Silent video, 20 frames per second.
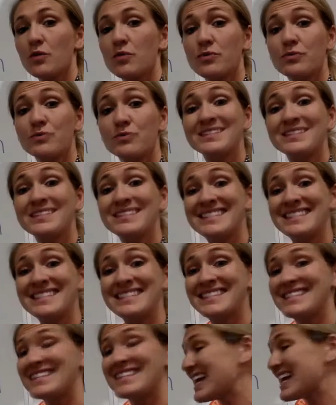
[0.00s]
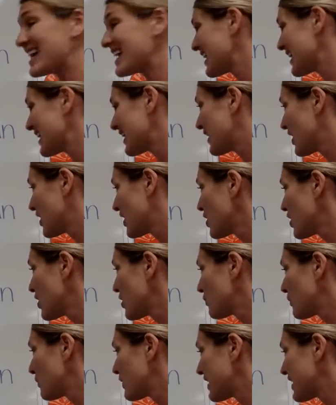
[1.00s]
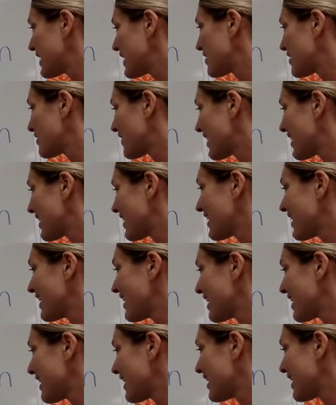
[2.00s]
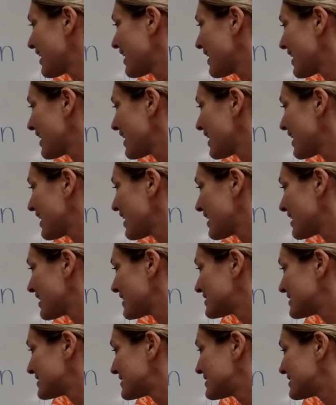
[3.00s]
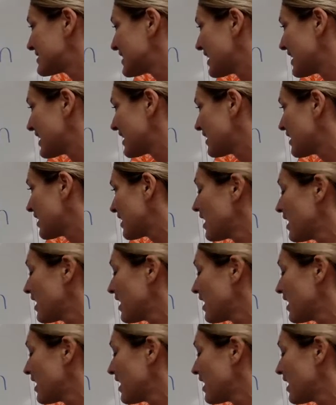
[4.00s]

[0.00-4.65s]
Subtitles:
Sig. We hear the I. Signal.